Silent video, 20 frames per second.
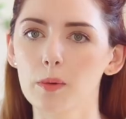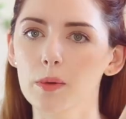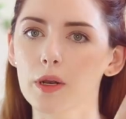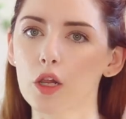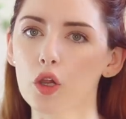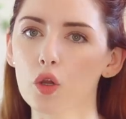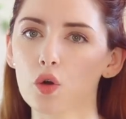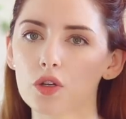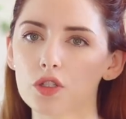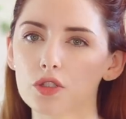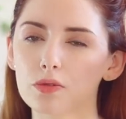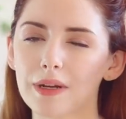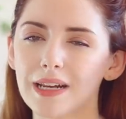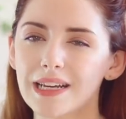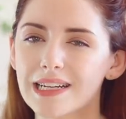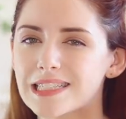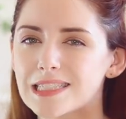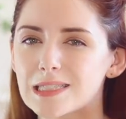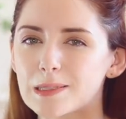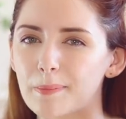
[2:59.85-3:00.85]
but it looks really
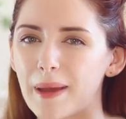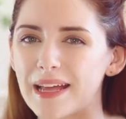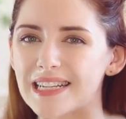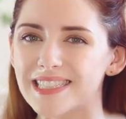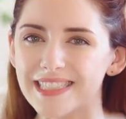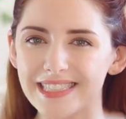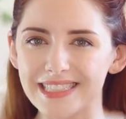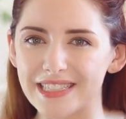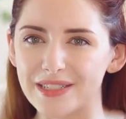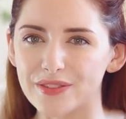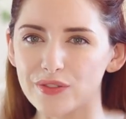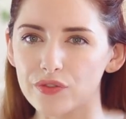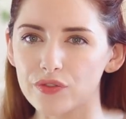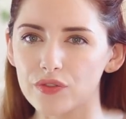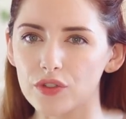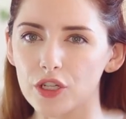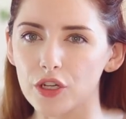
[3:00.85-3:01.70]
expensive.